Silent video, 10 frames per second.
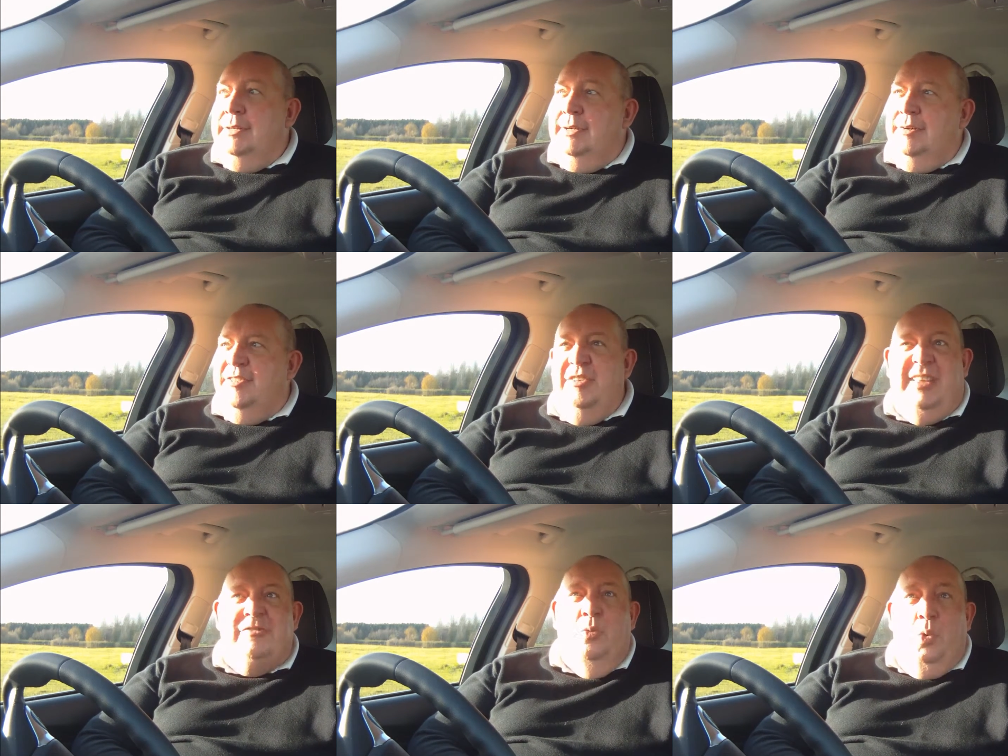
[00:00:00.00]
Oh, so
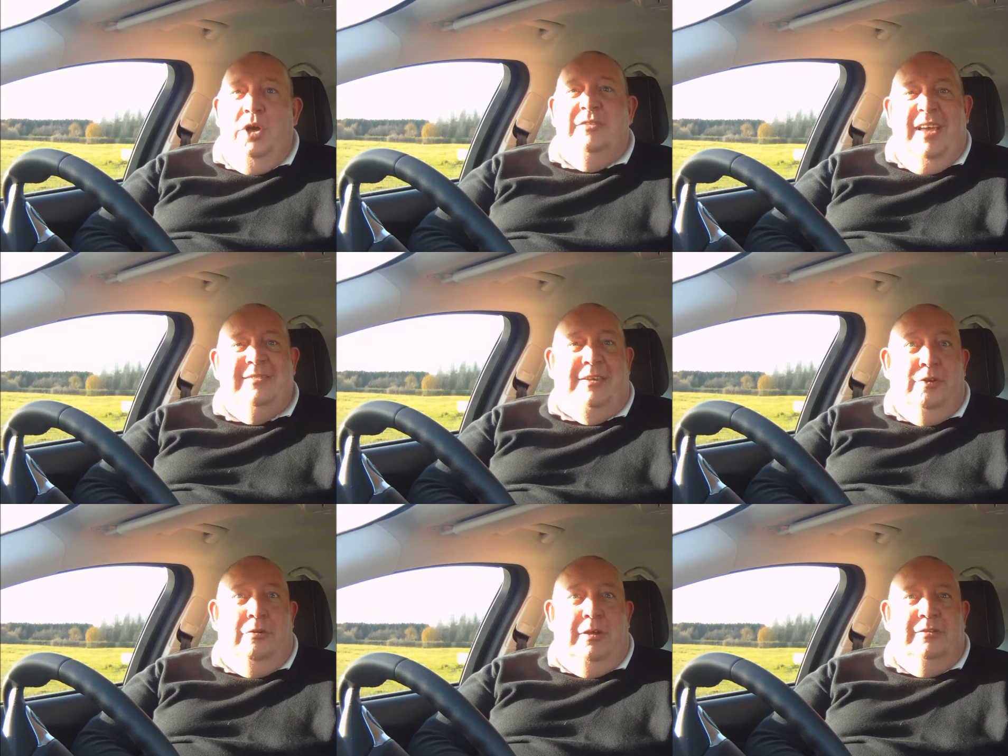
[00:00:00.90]
it doesn't work, does
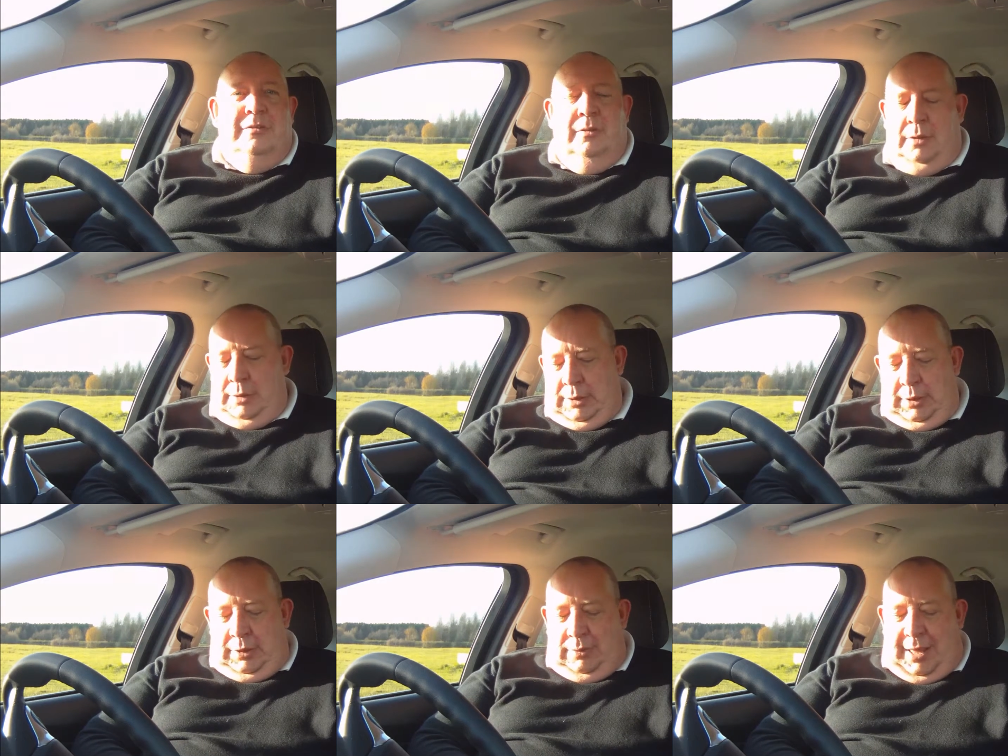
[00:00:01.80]
it, Chris?
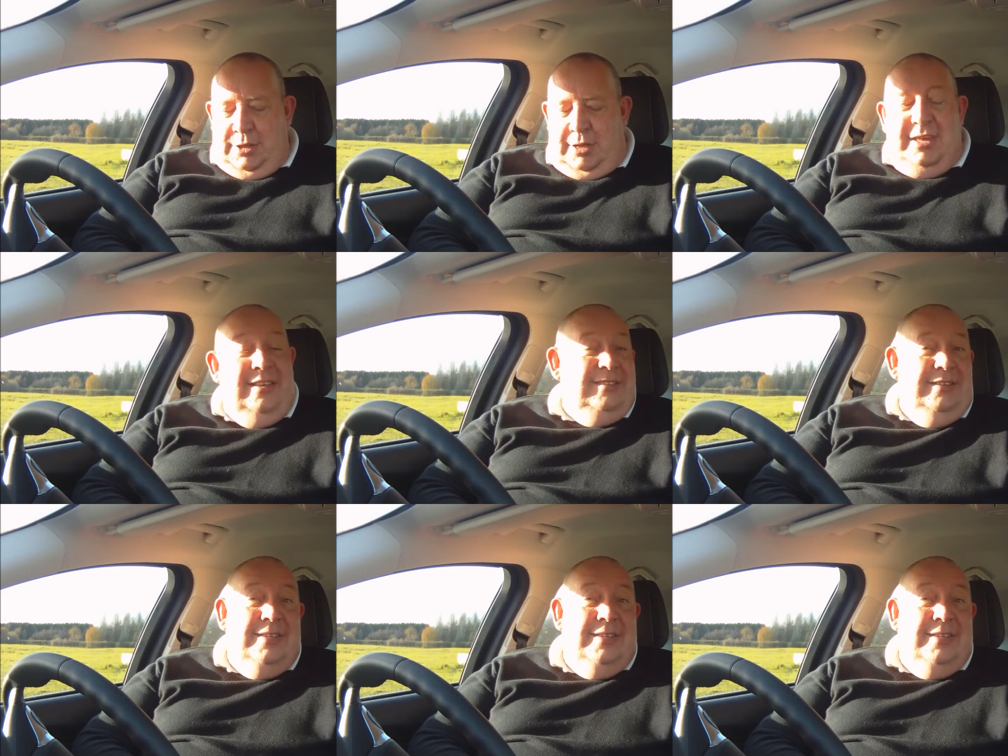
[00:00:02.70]
Well, actually, yes,